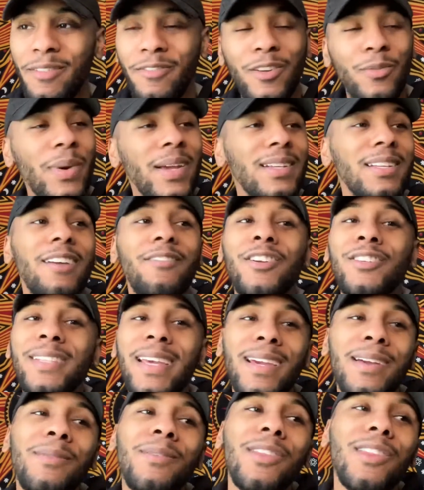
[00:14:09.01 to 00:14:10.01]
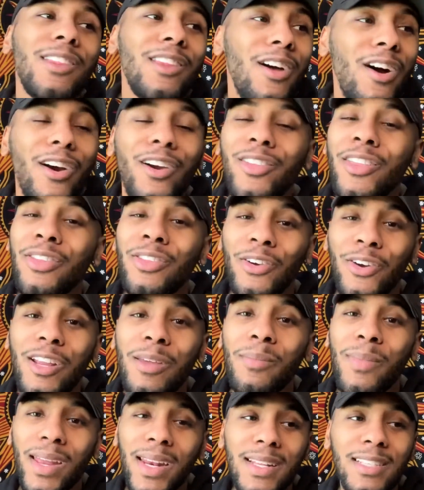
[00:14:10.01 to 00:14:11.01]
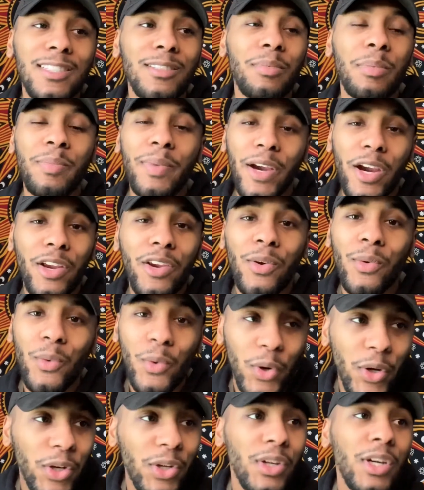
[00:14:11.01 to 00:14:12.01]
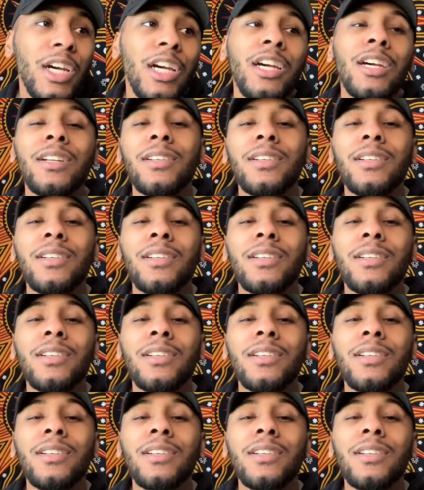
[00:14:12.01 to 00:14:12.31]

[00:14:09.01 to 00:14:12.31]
If they're taking longer than 30 minutes to prepare your order,